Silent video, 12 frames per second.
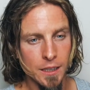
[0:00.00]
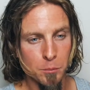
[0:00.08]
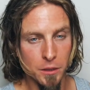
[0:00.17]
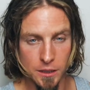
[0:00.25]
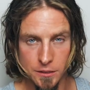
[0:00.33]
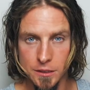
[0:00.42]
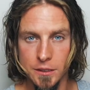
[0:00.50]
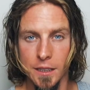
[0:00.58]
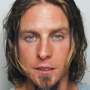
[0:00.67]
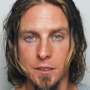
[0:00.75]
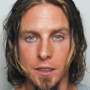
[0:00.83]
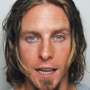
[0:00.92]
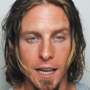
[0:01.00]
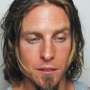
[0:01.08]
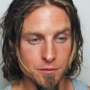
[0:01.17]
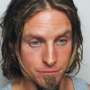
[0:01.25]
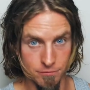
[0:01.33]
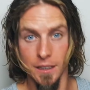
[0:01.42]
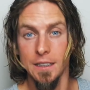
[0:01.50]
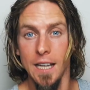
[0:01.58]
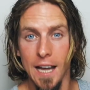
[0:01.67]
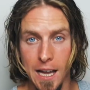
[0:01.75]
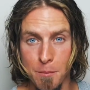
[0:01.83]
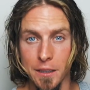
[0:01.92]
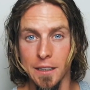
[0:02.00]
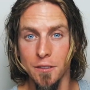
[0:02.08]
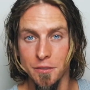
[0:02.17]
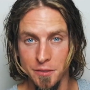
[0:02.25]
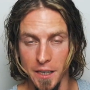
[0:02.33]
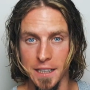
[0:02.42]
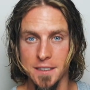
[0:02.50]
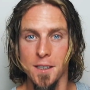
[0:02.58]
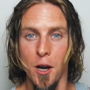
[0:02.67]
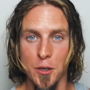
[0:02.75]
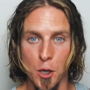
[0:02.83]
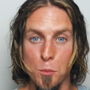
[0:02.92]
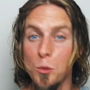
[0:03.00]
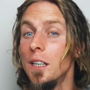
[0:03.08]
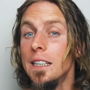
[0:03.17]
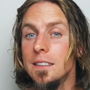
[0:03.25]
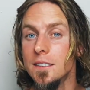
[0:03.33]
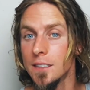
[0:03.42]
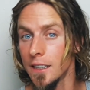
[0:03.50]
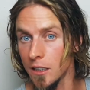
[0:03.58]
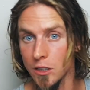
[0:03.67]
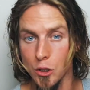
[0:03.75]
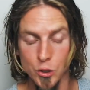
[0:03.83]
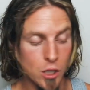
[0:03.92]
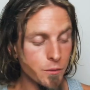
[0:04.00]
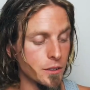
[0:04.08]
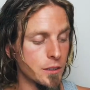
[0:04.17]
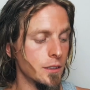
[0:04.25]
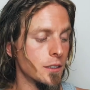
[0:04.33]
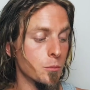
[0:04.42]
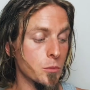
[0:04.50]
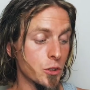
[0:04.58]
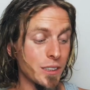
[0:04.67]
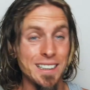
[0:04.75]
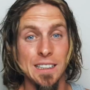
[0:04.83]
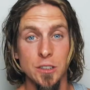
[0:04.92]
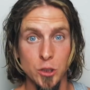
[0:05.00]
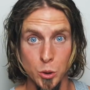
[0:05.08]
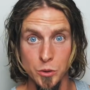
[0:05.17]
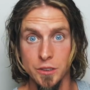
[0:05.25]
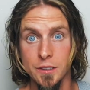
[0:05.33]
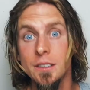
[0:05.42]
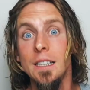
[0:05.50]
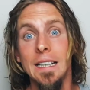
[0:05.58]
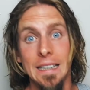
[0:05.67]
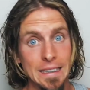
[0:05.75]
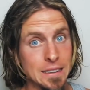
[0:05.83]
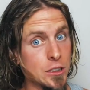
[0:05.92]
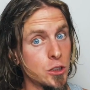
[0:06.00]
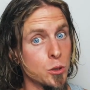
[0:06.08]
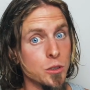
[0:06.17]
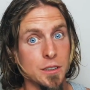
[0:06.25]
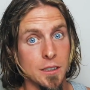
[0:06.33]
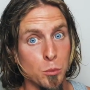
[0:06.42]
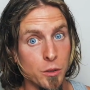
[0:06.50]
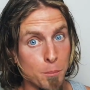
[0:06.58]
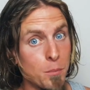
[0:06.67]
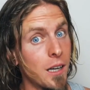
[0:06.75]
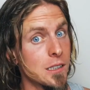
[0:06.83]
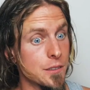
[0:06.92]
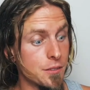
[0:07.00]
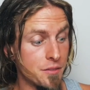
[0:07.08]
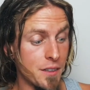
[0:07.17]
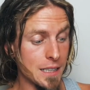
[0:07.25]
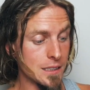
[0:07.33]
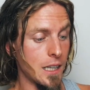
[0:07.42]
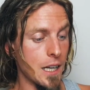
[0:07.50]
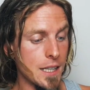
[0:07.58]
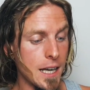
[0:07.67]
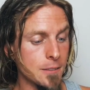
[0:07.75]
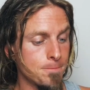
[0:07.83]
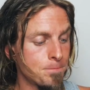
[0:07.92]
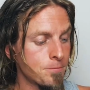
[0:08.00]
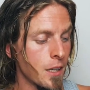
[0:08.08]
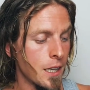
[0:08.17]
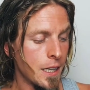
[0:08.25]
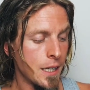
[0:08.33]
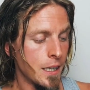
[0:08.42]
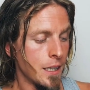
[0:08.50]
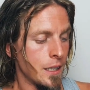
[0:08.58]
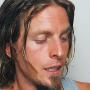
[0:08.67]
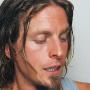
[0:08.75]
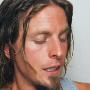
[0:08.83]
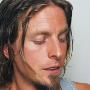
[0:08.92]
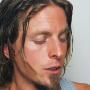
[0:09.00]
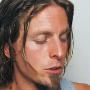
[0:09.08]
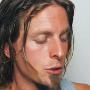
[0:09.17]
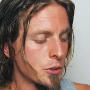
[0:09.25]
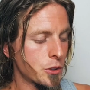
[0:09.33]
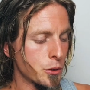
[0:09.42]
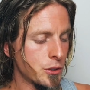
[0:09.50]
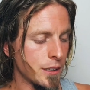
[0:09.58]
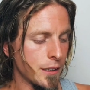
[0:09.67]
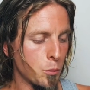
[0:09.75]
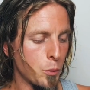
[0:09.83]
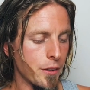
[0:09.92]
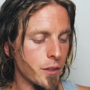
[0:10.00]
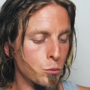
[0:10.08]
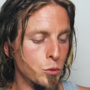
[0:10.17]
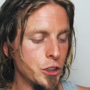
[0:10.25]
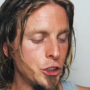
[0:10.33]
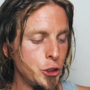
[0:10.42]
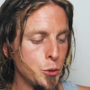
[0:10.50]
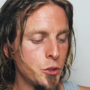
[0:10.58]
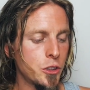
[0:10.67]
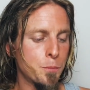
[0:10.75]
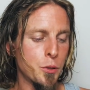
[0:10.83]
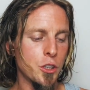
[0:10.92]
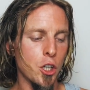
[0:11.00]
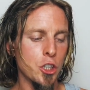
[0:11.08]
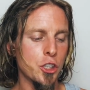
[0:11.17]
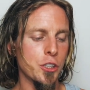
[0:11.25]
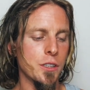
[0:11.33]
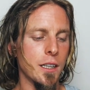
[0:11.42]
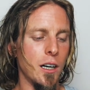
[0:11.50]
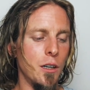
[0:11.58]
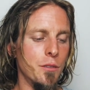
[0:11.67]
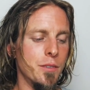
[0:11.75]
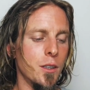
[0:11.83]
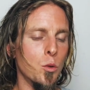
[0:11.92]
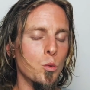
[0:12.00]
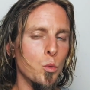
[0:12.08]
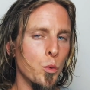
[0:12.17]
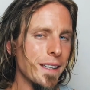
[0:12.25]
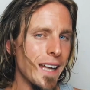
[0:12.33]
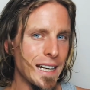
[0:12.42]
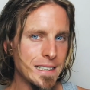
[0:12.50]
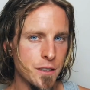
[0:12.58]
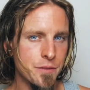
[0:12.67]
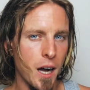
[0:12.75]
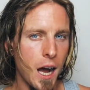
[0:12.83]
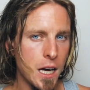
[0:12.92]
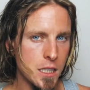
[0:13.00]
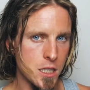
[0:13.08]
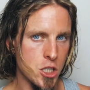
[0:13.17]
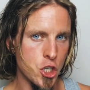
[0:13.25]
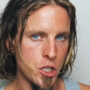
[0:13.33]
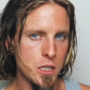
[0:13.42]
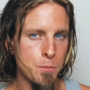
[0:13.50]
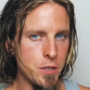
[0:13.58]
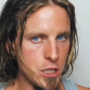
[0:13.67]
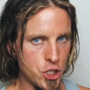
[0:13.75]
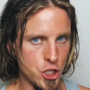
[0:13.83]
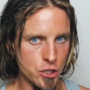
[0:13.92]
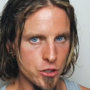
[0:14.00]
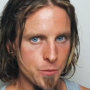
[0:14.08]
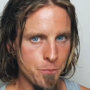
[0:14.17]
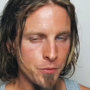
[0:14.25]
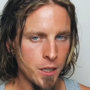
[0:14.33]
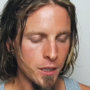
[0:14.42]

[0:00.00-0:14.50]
because it tends to have a calming effect on our brains and on our nervous system. So yeah, ketosis is associated with a positive effect on that. It's also associated with reduced production of reactive oxygen species,